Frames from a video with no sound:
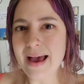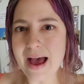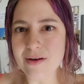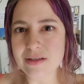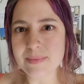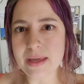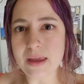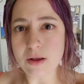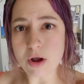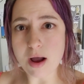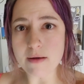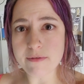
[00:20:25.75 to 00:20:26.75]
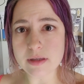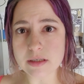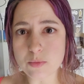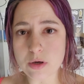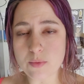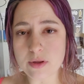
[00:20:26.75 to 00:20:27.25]
I was making coffee this
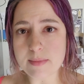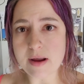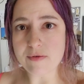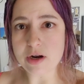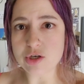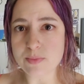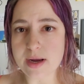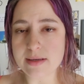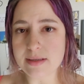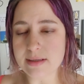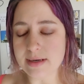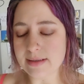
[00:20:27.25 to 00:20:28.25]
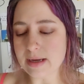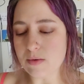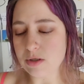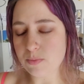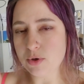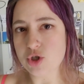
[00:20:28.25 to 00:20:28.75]
morning with my French press, and as I
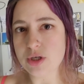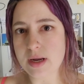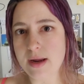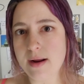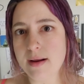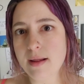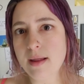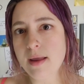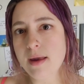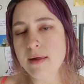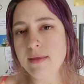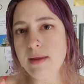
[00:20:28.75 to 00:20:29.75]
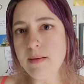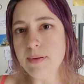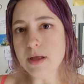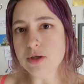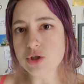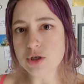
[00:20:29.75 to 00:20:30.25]
was pushing the
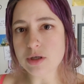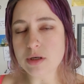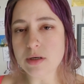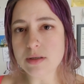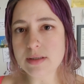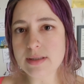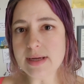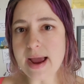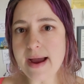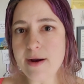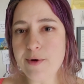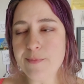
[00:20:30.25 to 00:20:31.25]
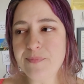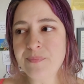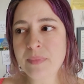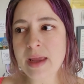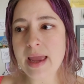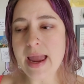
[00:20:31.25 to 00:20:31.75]
plunger down,
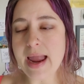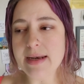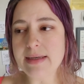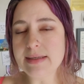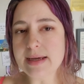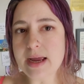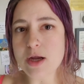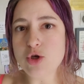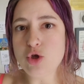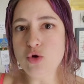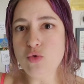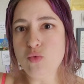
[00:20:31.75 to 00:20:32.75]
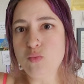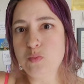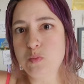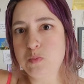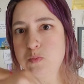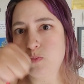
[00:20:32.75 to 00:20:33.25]
it decided to
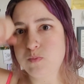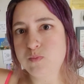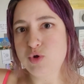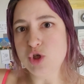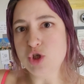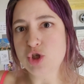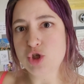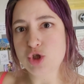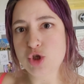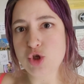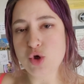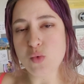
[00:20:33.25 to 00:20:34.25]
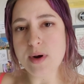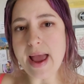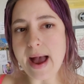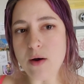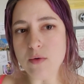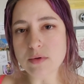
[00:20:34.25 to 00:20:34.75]
just shoot
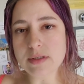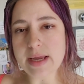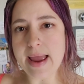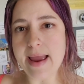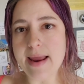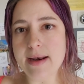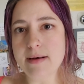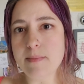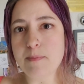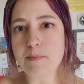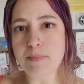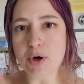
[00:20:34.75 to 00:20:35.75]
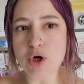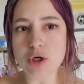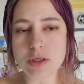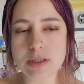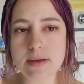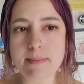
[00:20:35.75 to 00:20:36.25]
out and
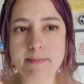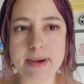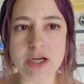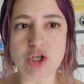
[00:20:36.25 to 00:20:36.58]
burned my